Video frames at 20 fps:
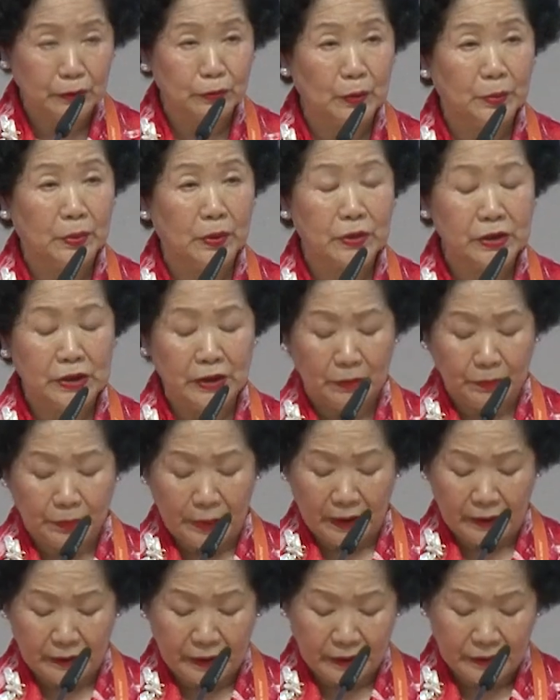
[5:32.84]
the reporting
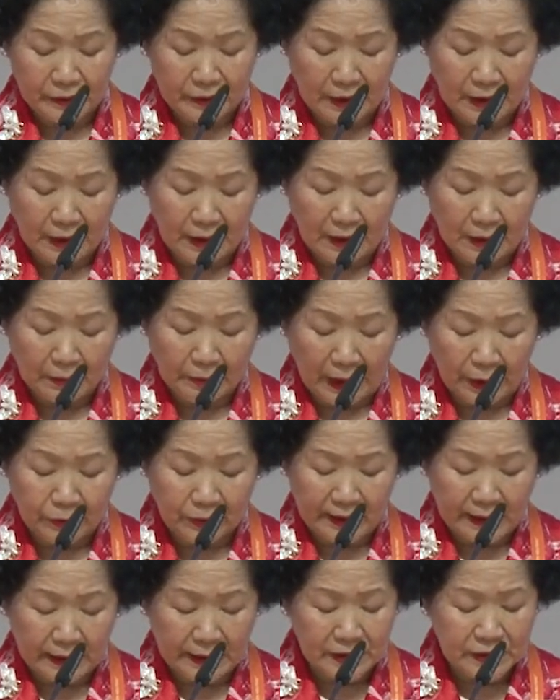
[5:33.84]
period by
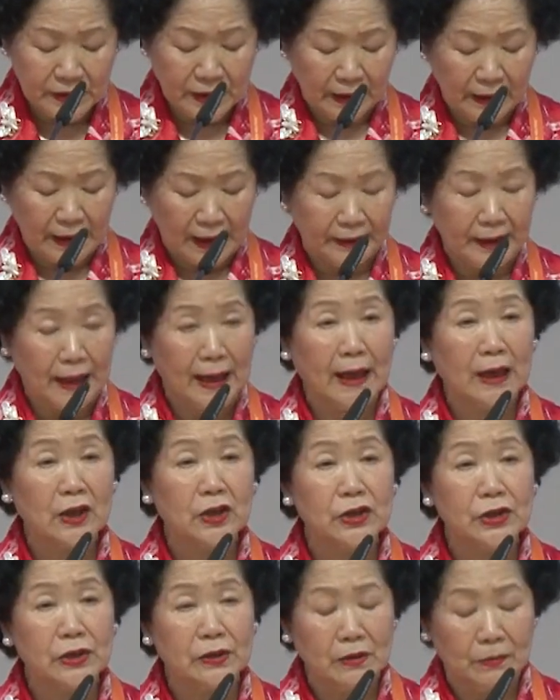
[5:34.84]
releasing an
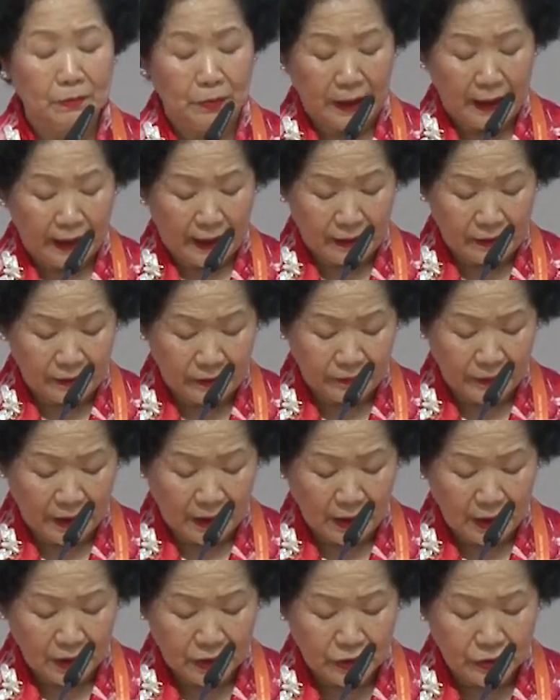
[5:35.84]
action plan
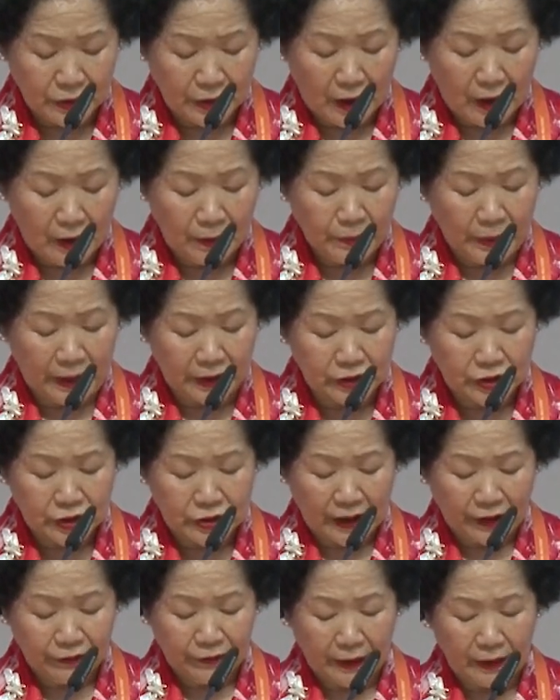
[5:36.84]
to combat
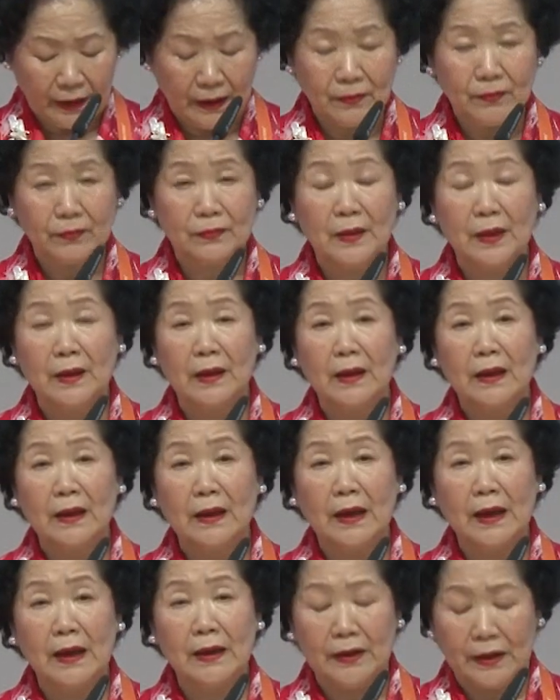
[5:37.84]
trafficking
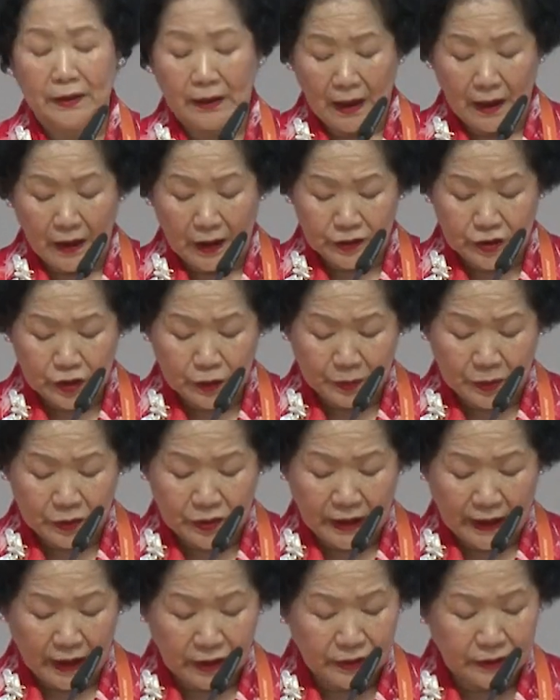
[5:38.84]
and enhance
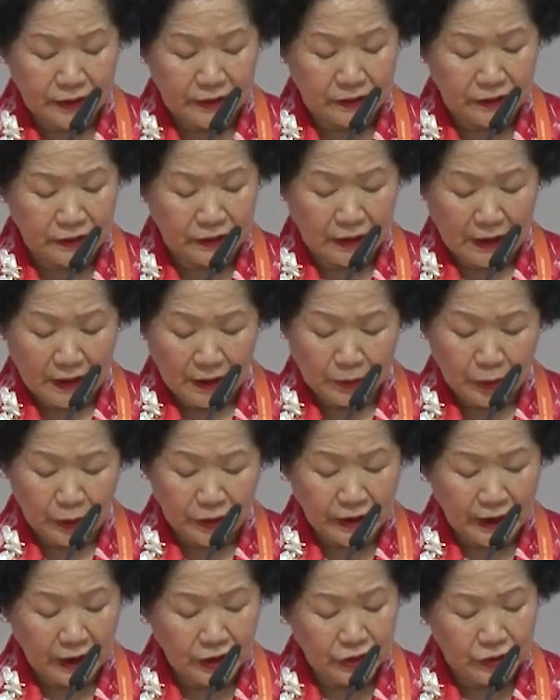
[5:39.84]

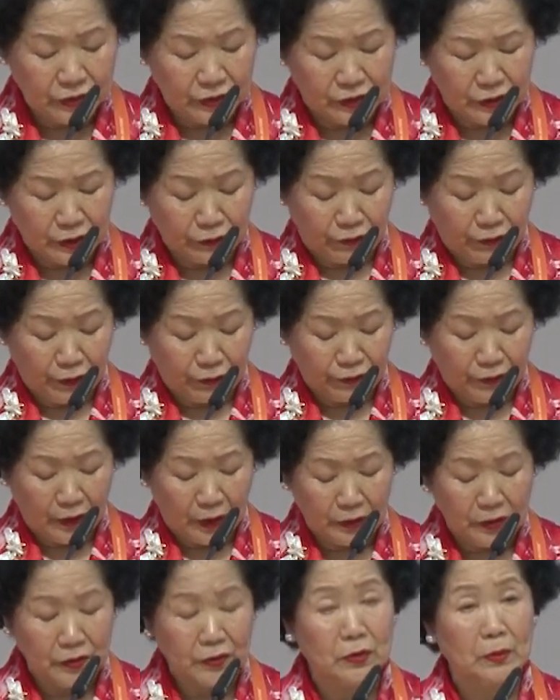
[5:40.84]
protections for
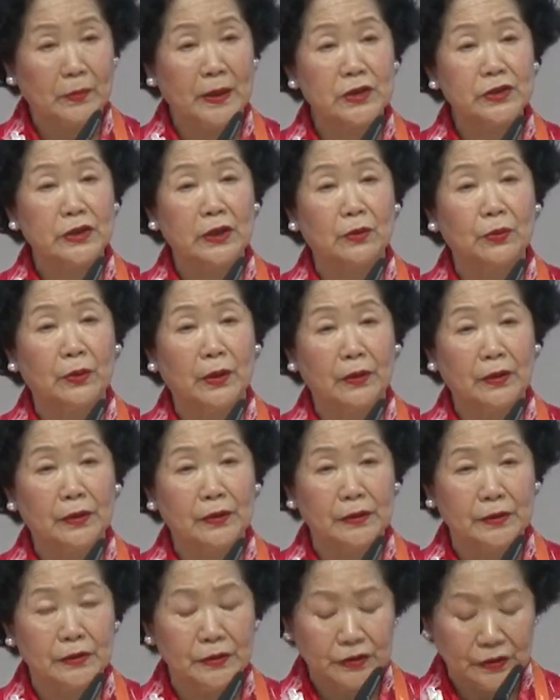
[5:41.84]
foreign domestic
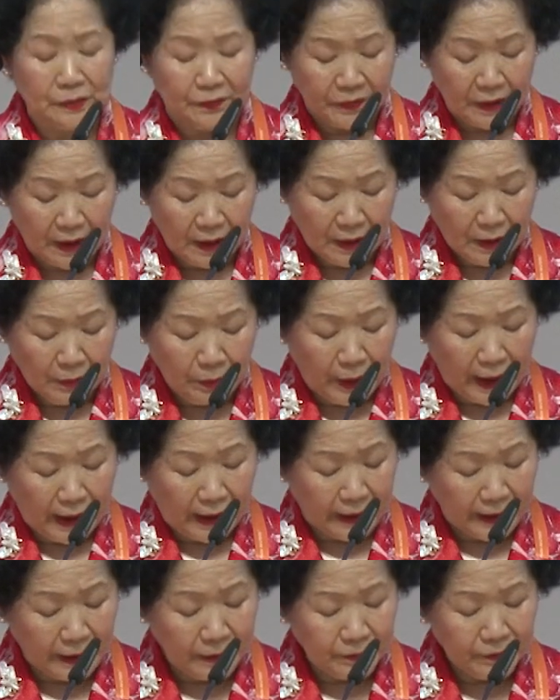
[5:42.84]
workers
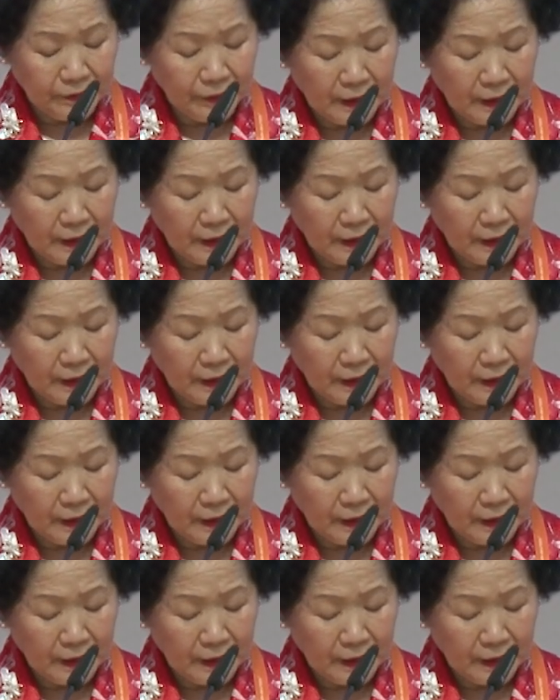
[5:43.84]
by